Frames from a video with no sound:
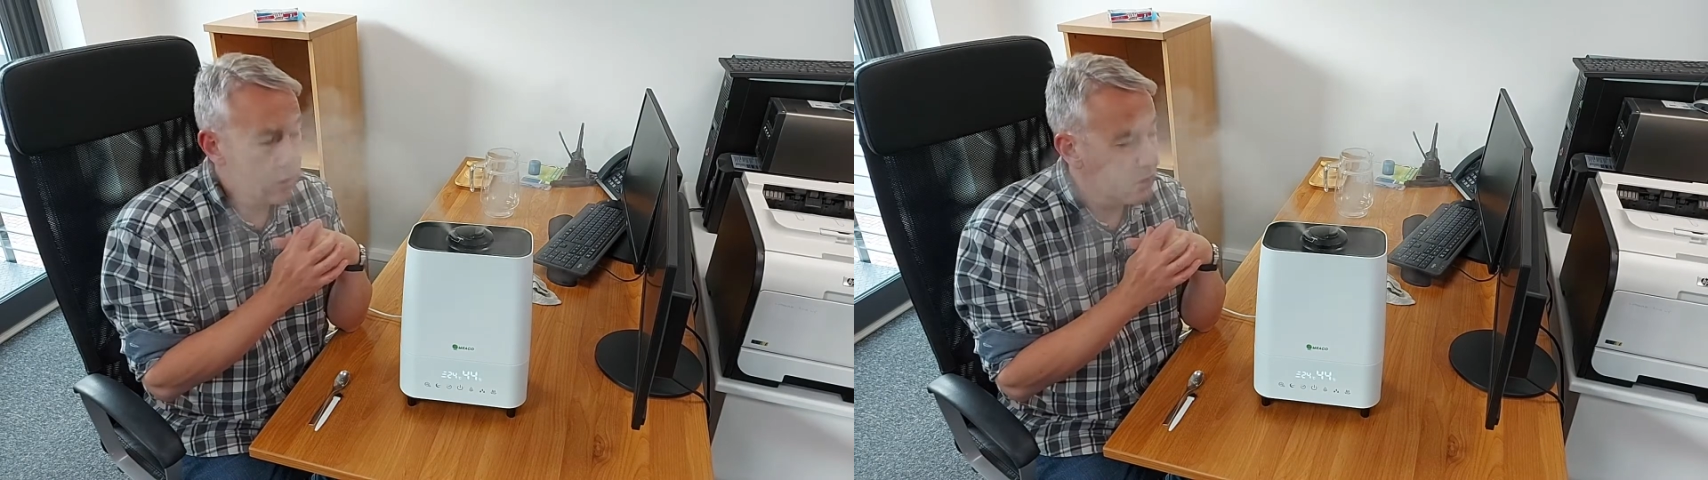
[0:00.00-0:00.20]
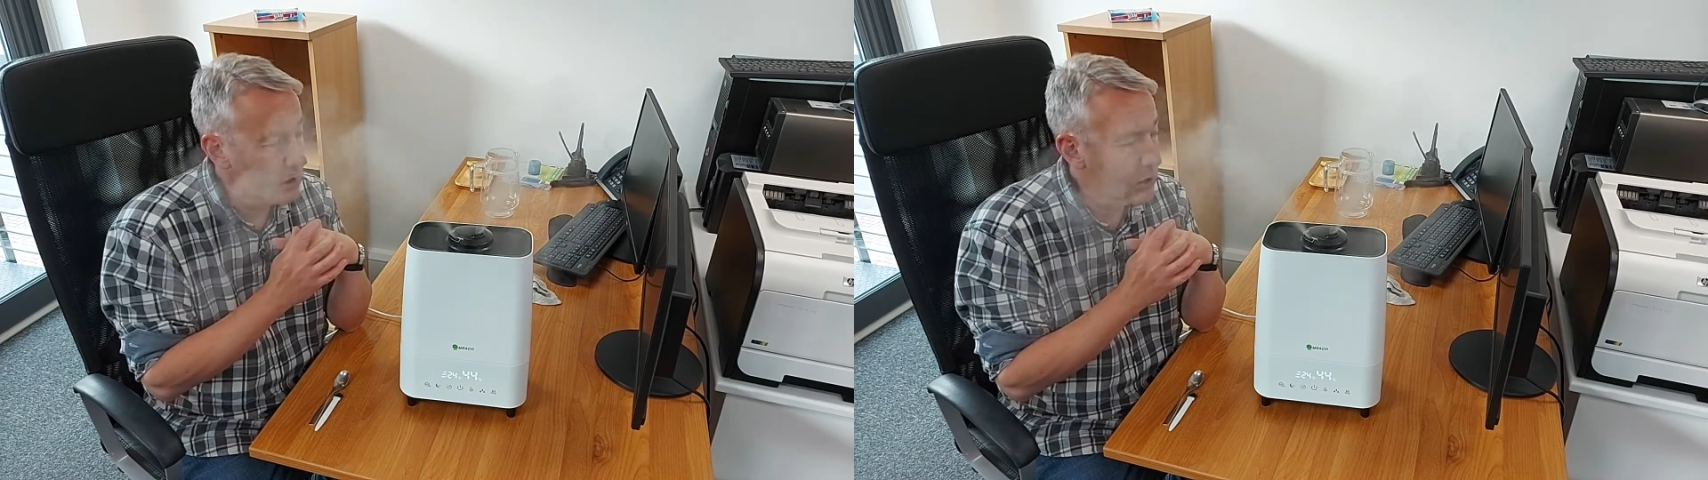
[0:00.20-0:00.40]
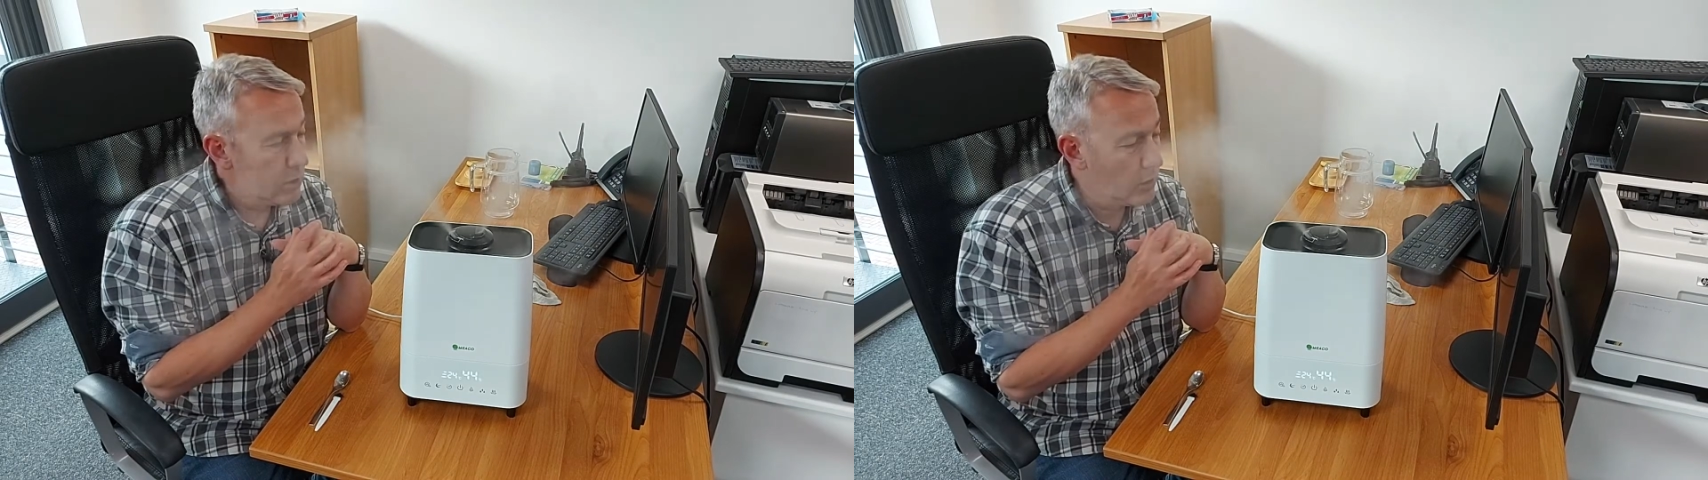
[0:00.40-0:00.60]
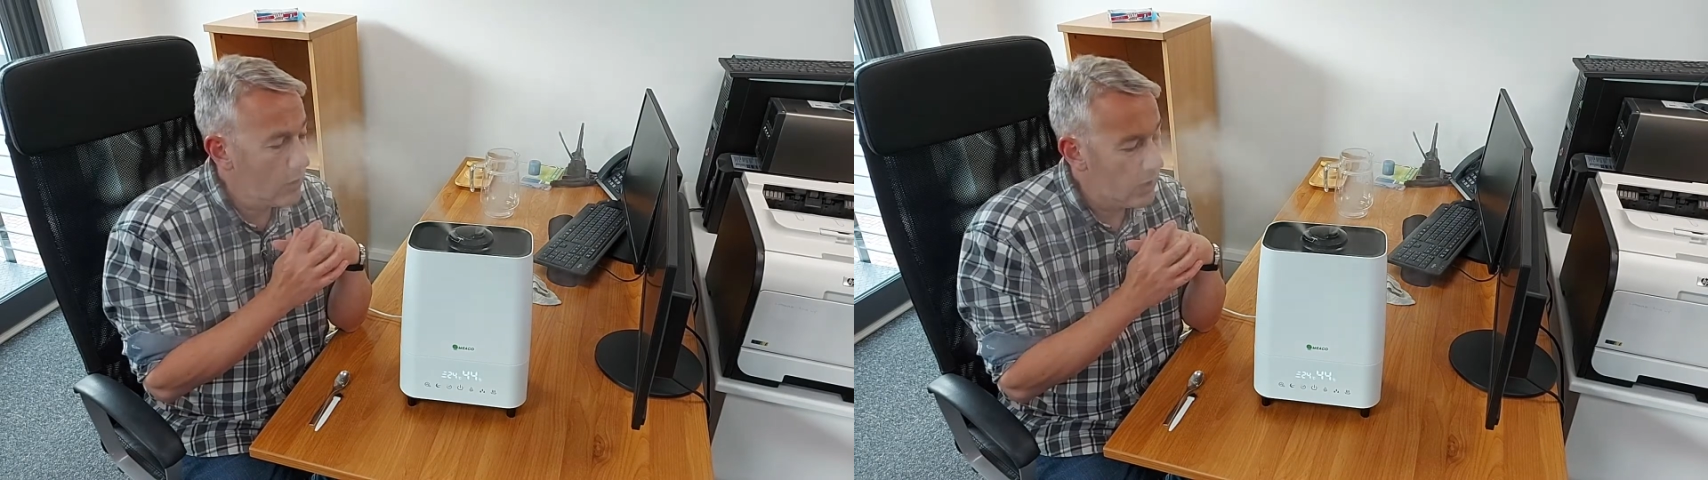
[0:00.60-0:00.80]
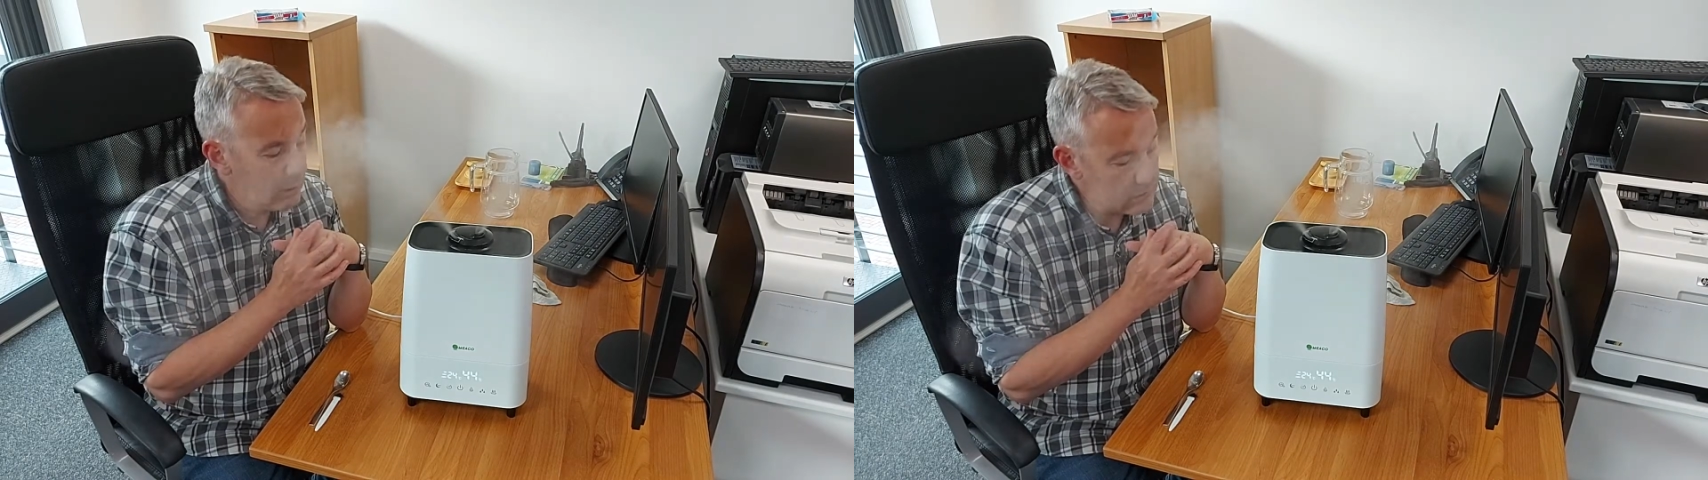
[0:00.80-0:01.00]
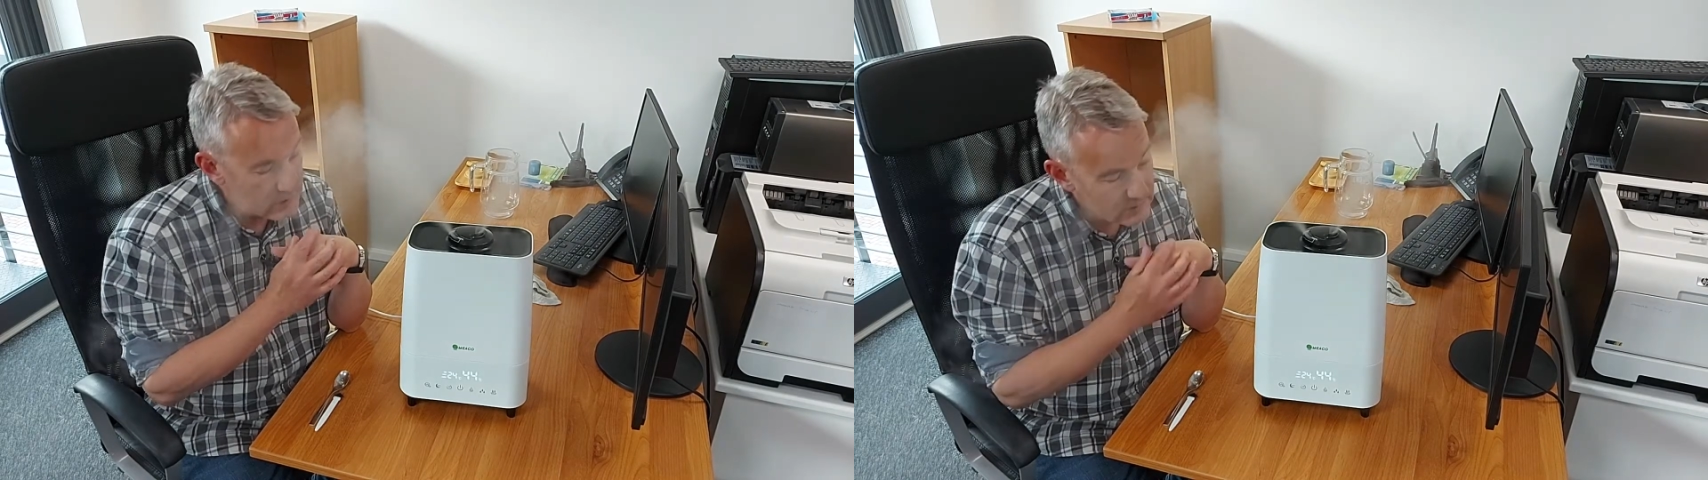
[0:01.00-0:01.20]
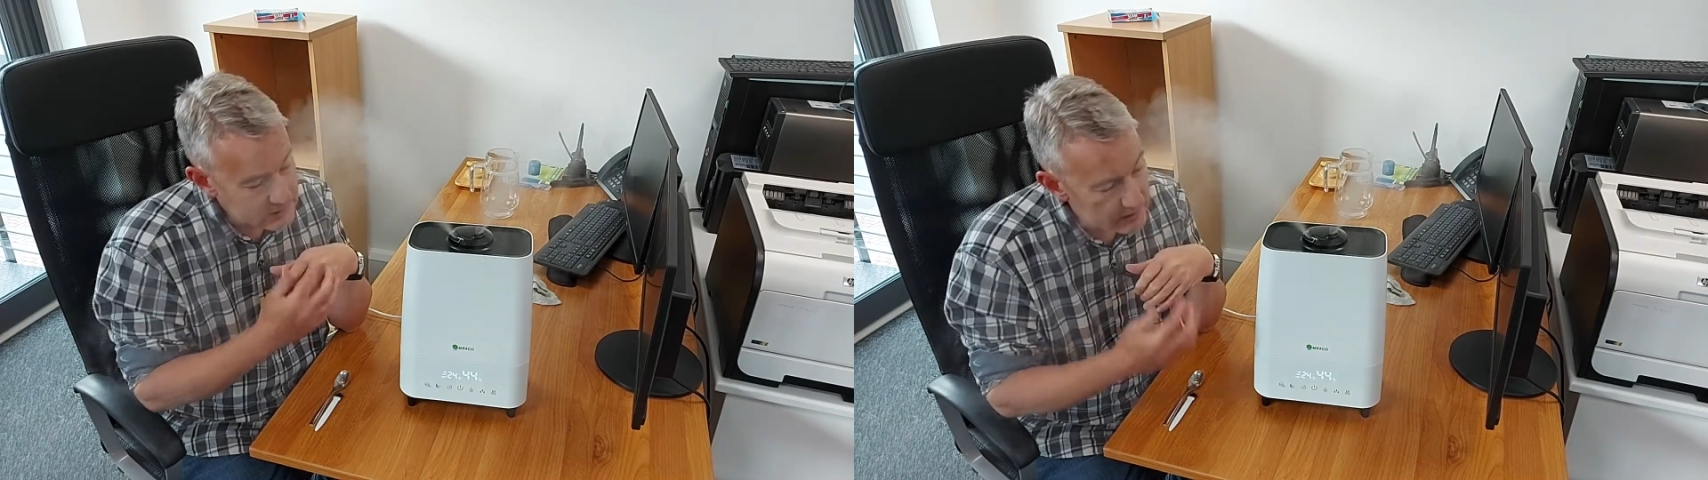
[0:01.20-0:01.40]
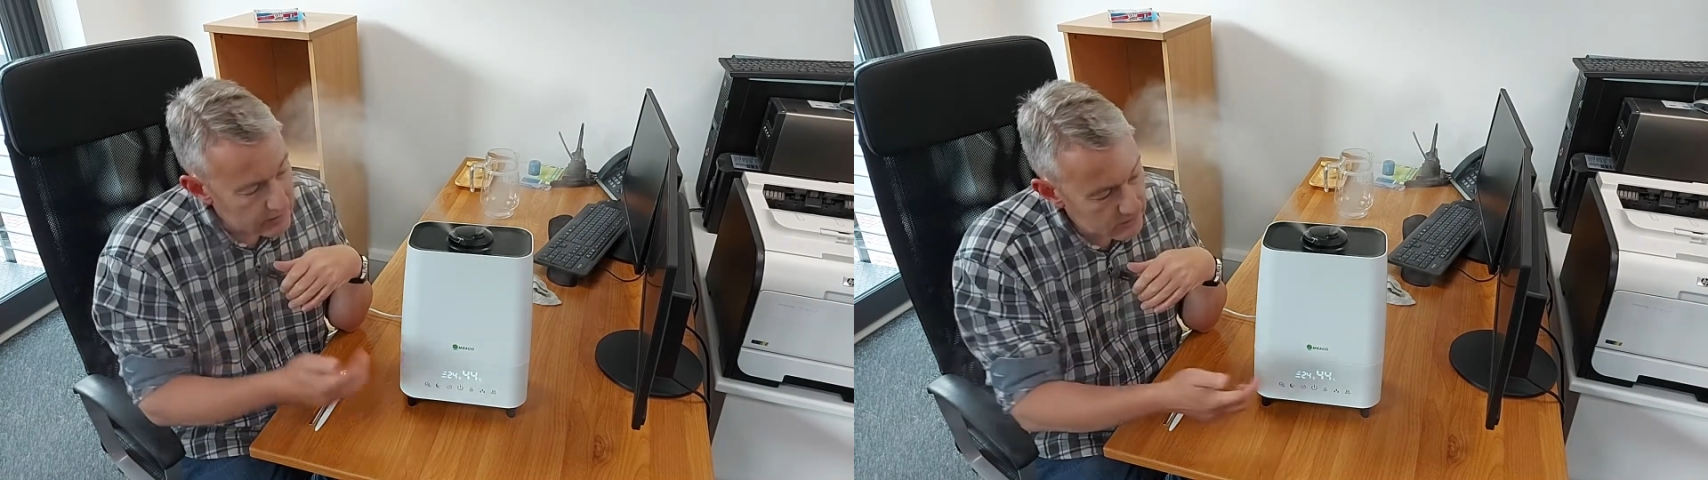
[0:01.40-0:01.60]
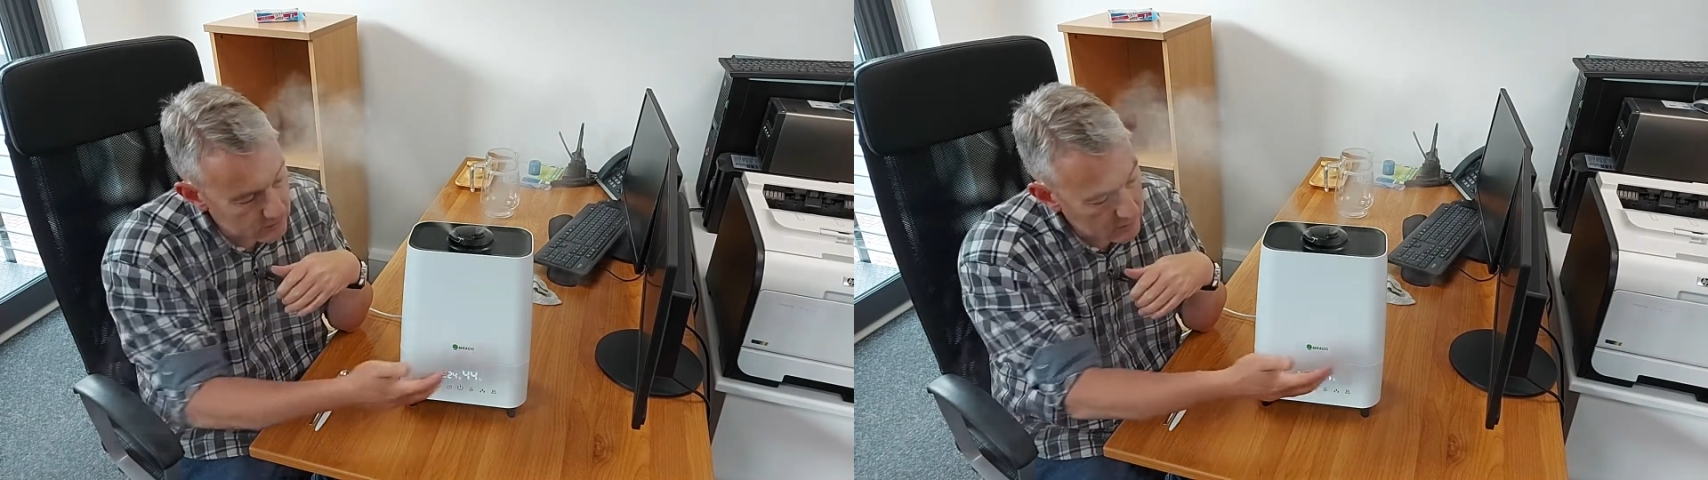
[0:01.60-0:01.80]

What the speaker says: You know, how long does it take